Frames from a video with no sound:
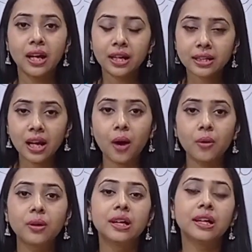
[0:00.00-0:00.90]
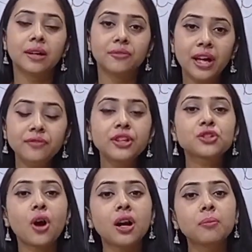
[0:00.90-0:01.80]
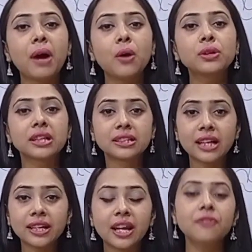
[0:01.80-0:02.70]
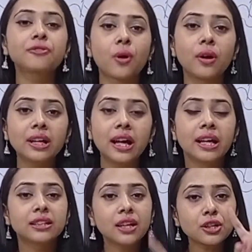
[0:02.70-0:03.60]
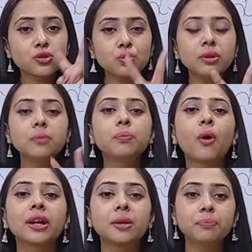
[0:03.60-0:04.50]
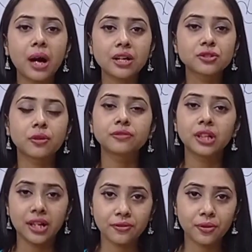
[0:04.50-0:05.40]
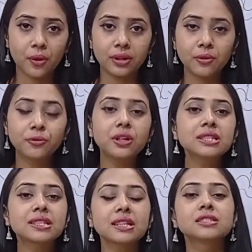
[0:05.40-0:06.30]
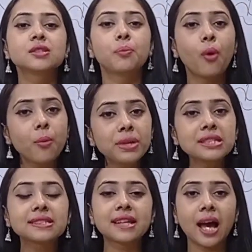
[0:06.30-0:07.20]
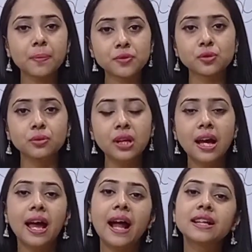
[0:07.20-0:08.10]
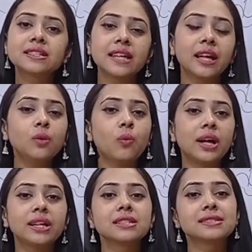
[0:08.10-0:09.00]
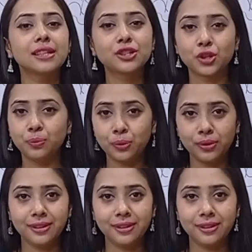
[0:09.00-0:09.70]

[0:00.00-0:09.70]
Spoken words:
Now, when we talk about the nephron, there are two important parts of the nephron. First is the Bowman's capsule and second one is the tubule.